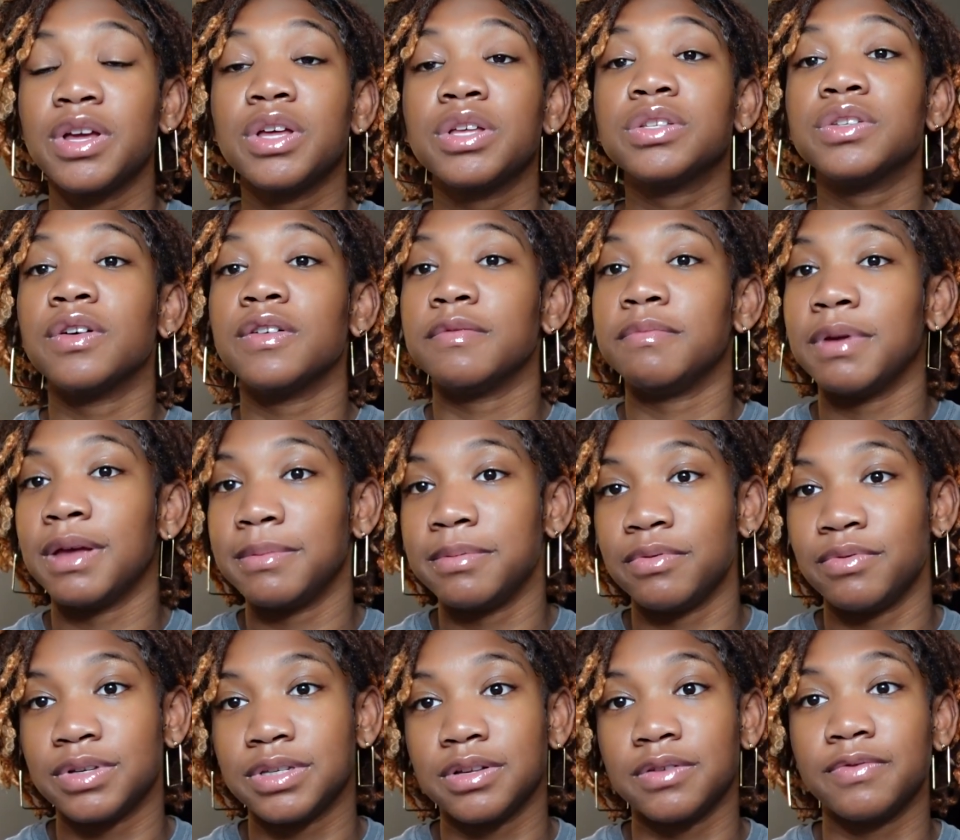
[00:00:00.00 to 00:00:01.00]
So if baby
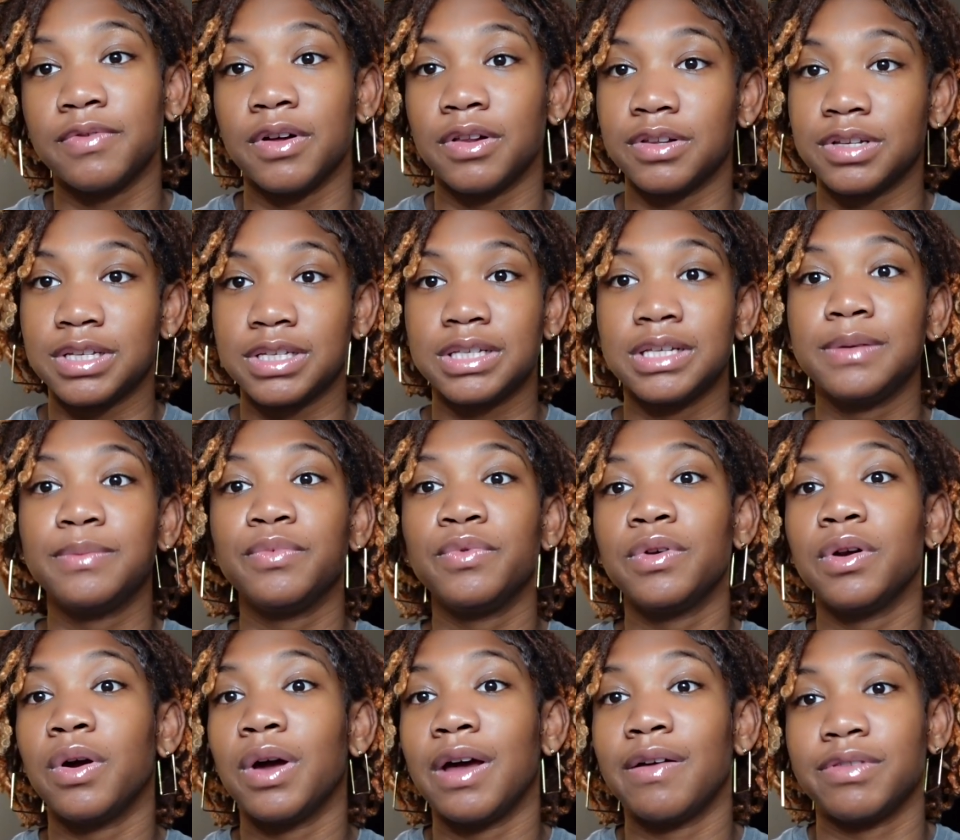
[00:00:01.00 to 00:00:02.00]
was to fall asleep, we
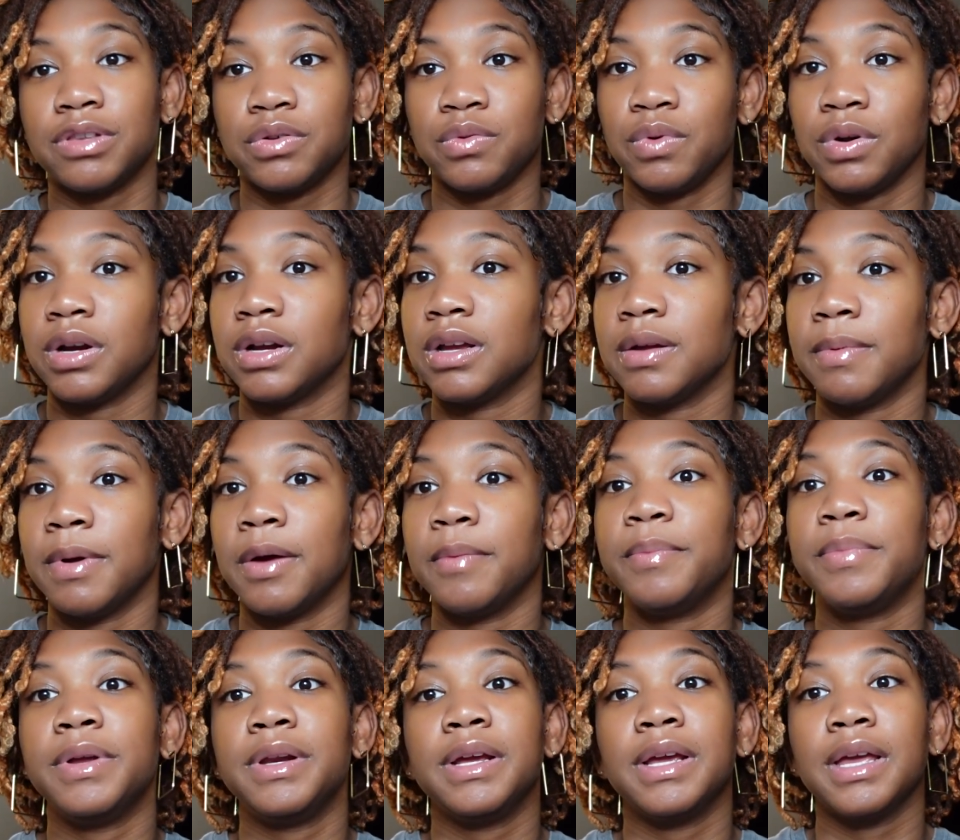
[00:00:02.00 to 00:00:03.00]
don't have to worry about
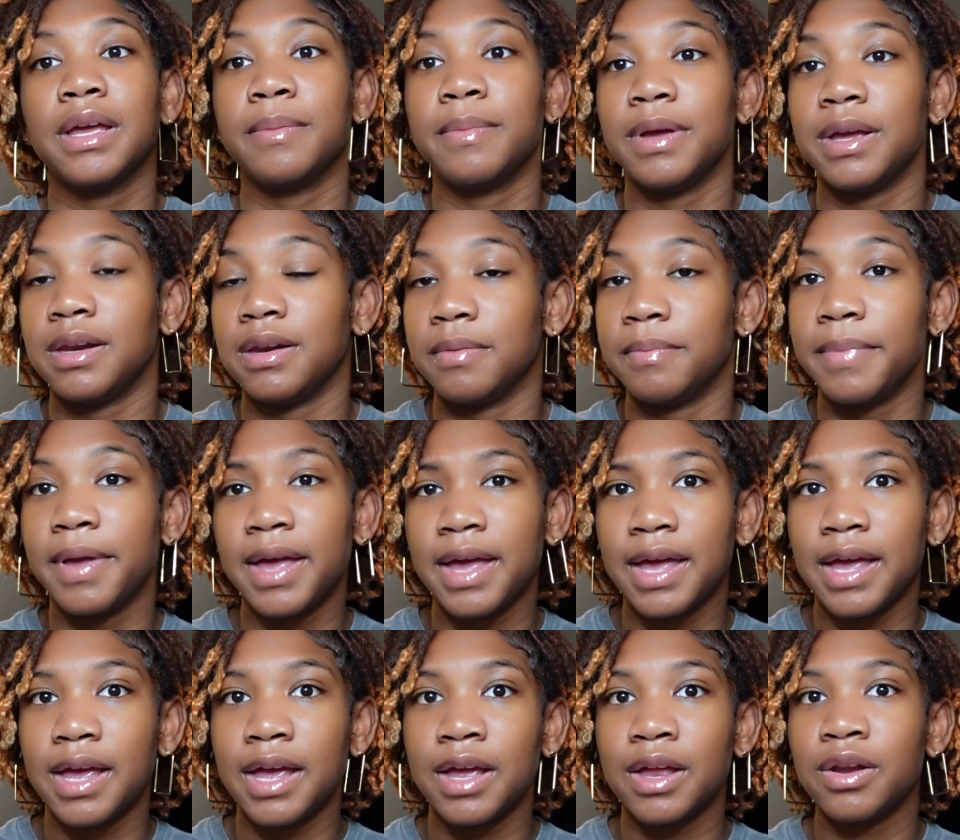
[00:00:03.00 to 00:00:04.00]
putting him in a
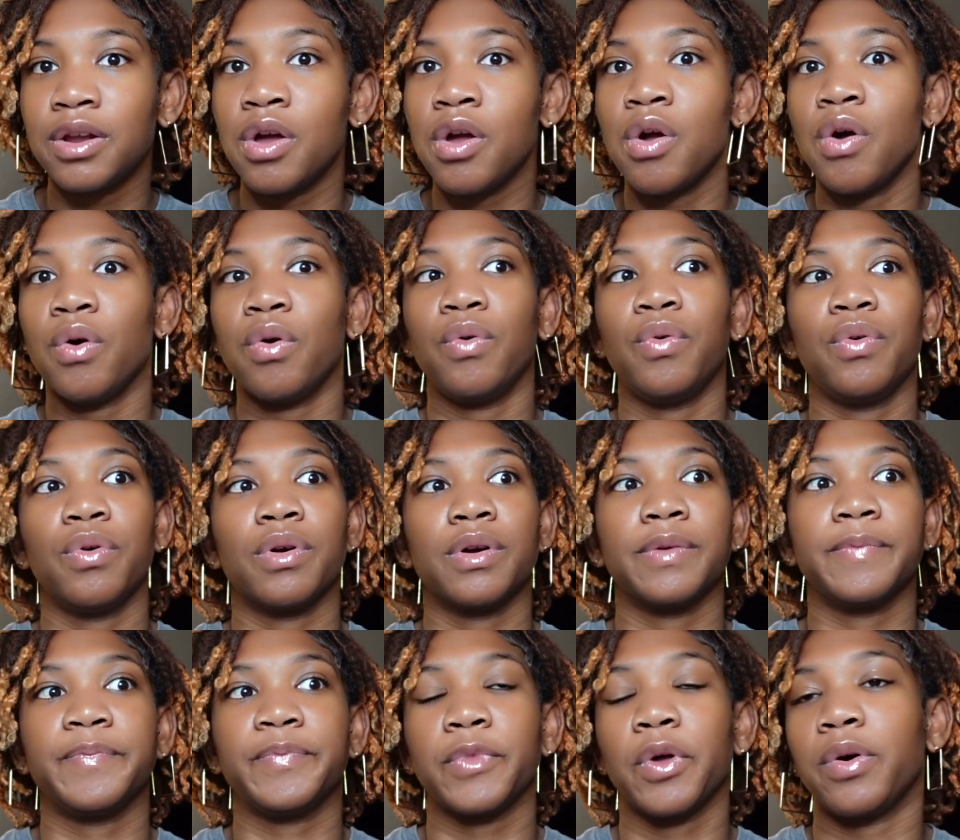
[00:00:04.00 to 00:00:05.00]
bed or
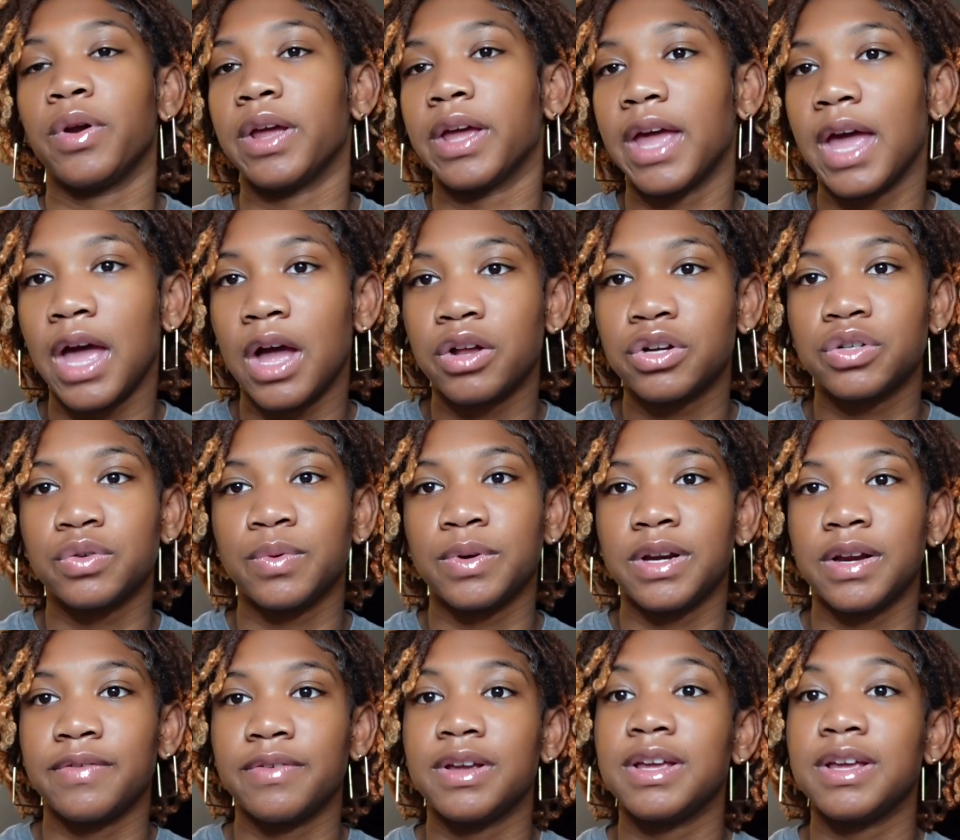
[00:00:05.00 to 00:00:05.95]
on a couch or whatever.